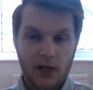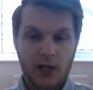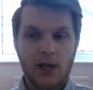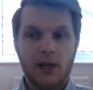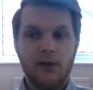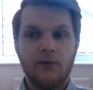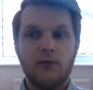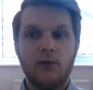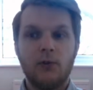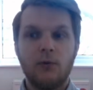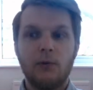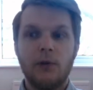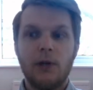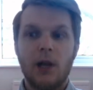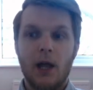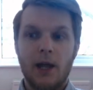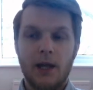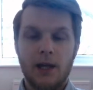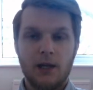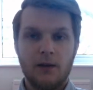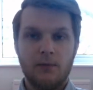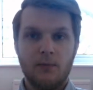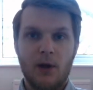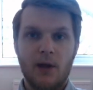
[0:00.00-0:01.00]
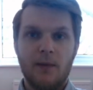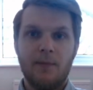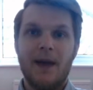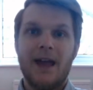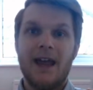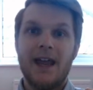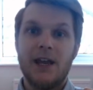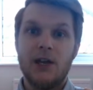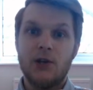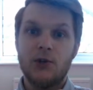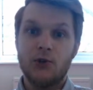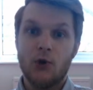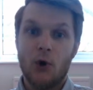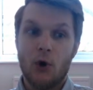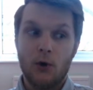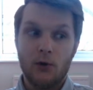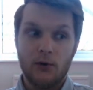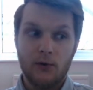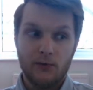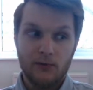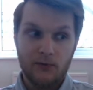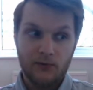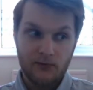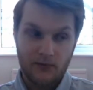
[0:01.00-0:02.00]
if you like my page
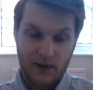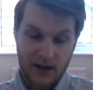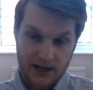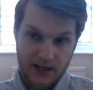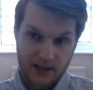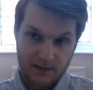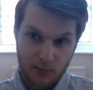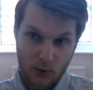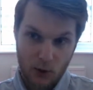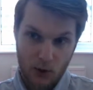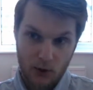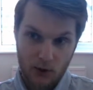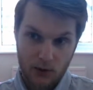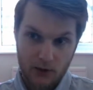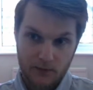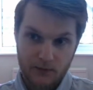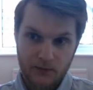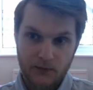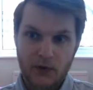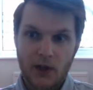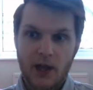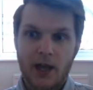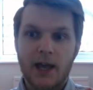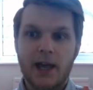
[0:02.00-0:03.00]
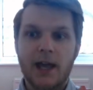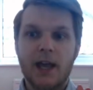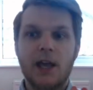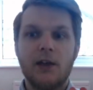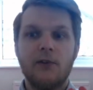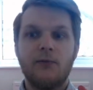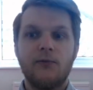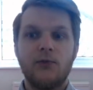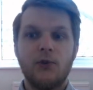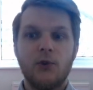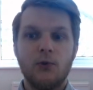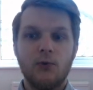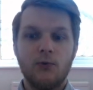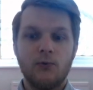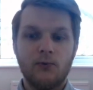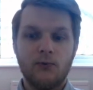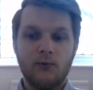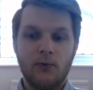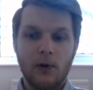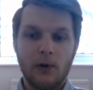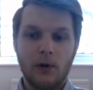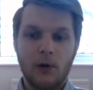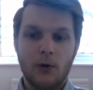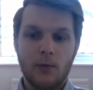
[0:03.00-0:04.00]
on Facebook, if you
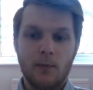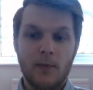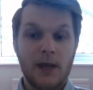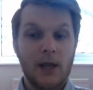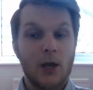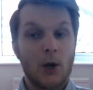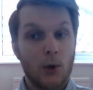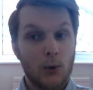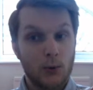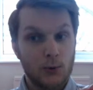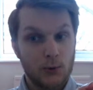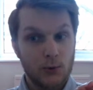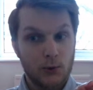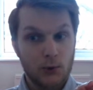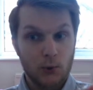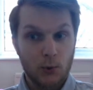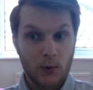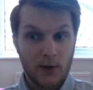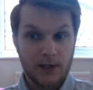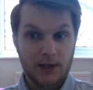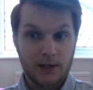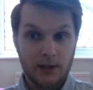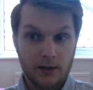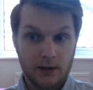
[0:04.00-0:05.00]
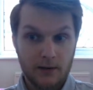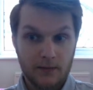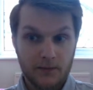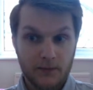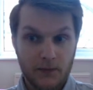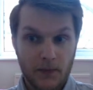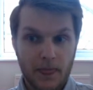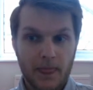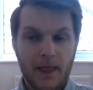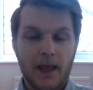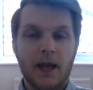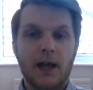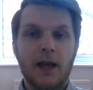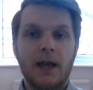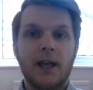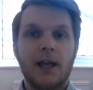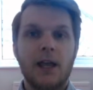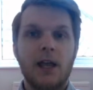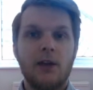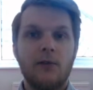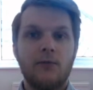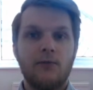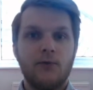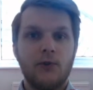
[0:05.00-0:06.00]
follow me on Twitter,
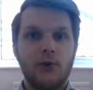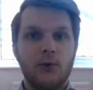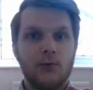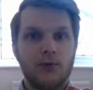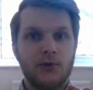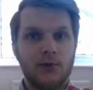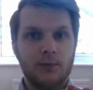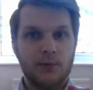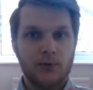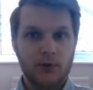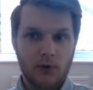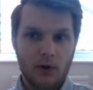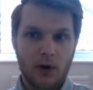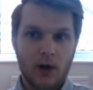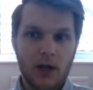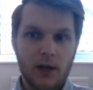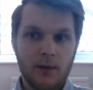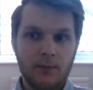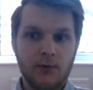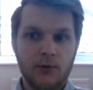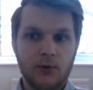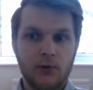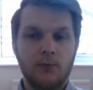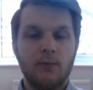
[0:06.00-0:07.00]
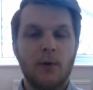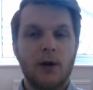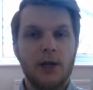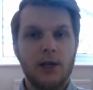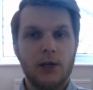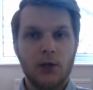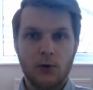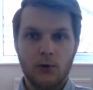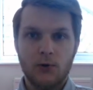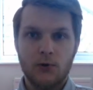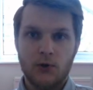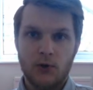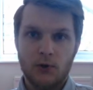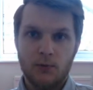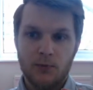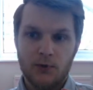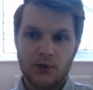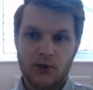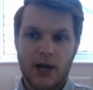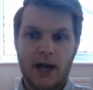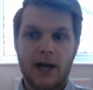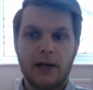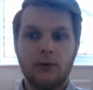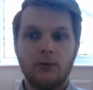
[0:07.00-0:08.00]
if you subscribe to my YouTube
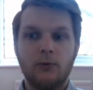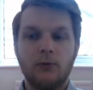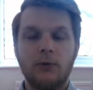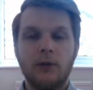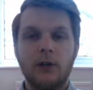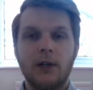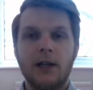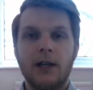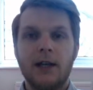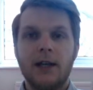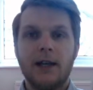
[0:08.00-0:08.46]
channel,